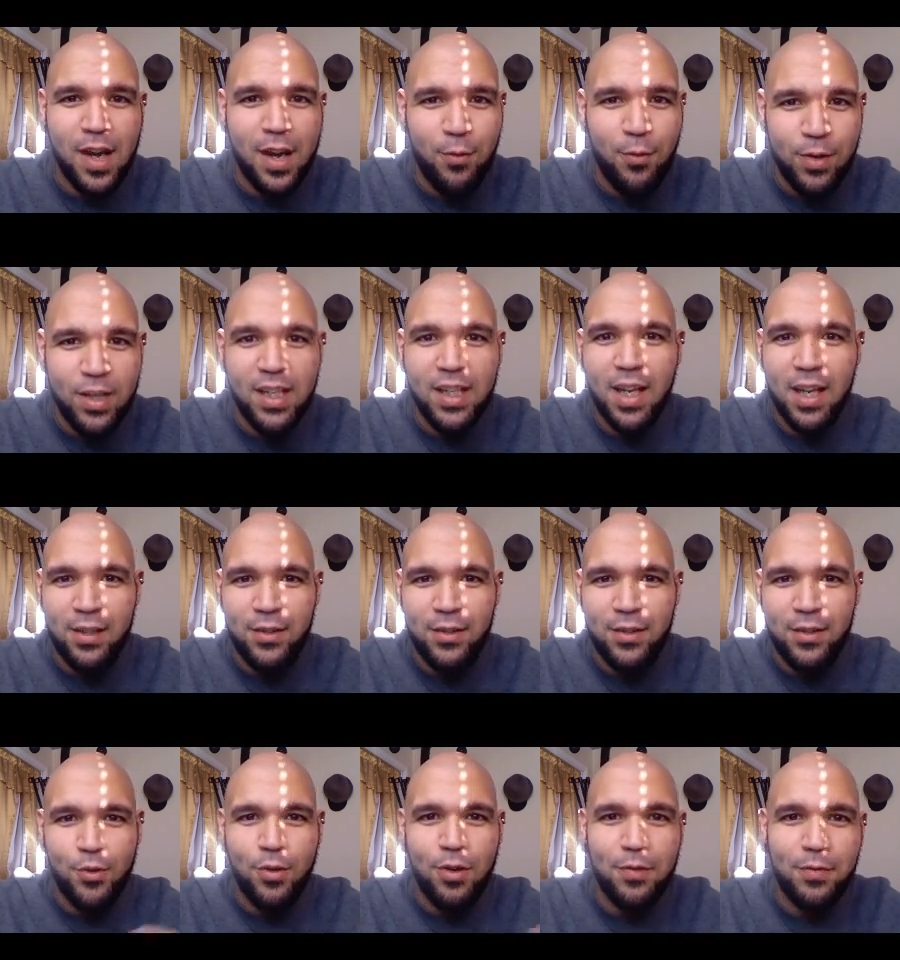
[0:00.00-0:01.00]
I really like
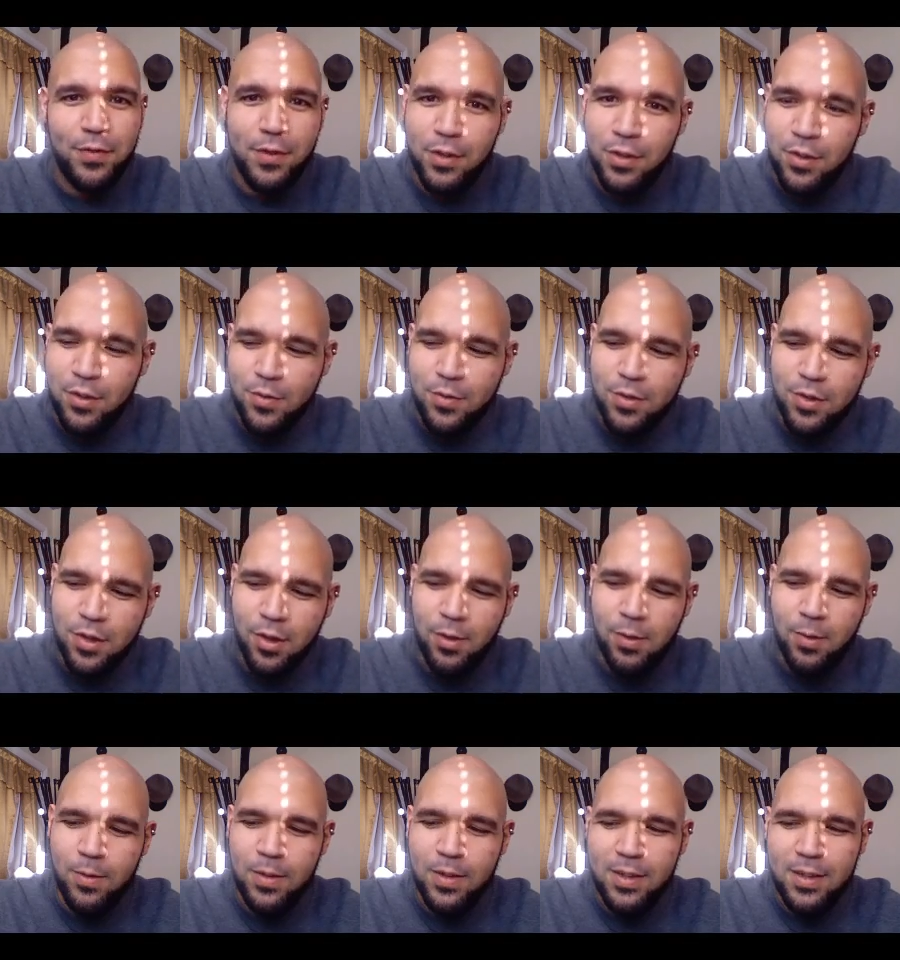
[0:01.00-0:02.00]
the scruff on you,
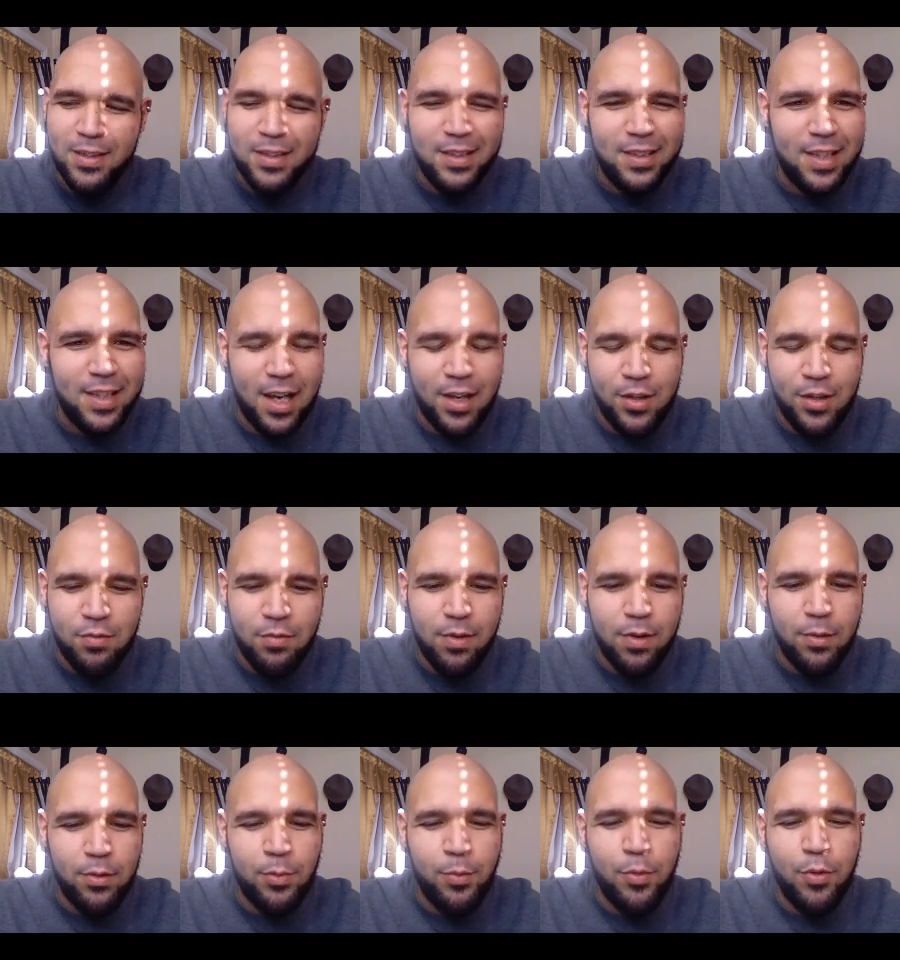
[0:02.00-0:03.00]
so yeah, I just
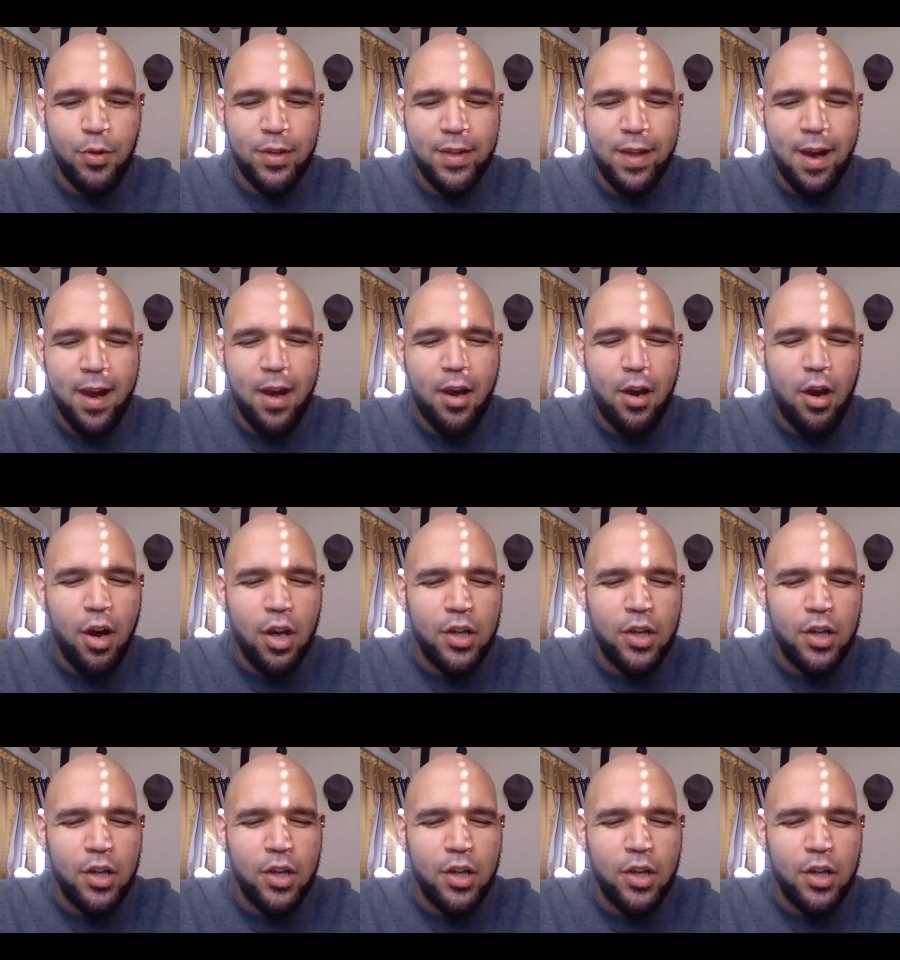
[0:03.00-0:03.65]
wanted to point that out.